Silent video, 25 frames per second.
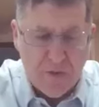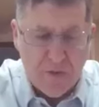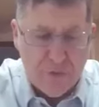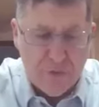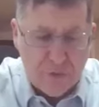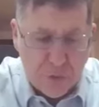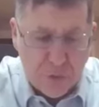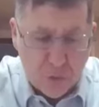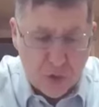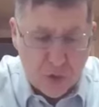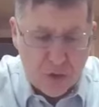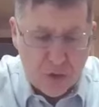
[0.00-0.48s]

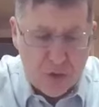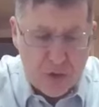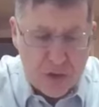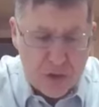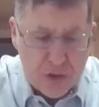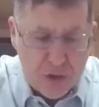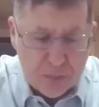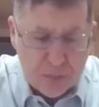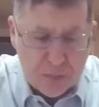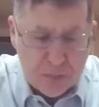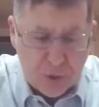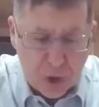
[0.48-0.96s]
for
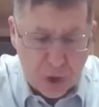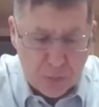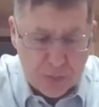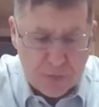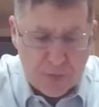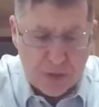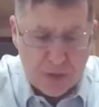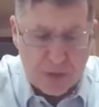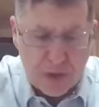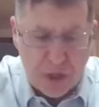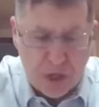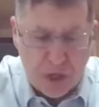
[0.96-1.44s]
the
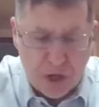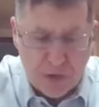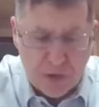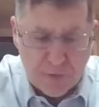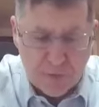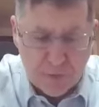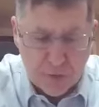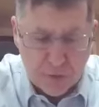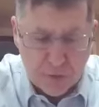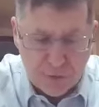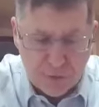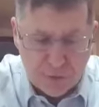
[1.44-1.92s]
purpose
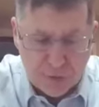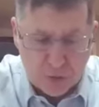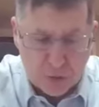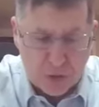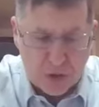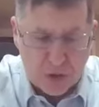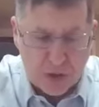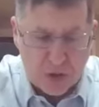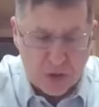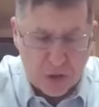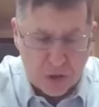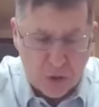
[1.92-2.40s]
of
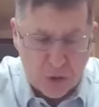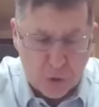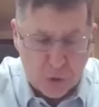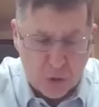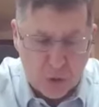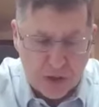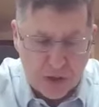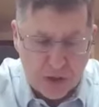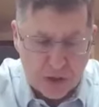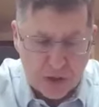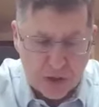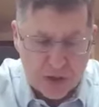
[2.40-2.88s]
referring to the
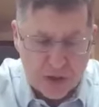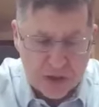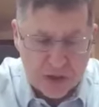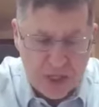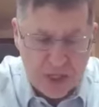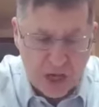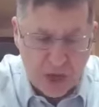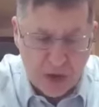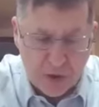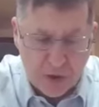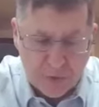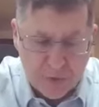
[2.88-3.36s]
oil
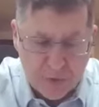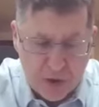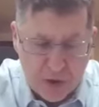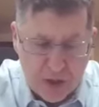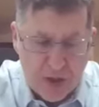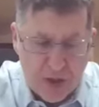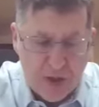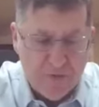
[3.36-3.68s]
itself.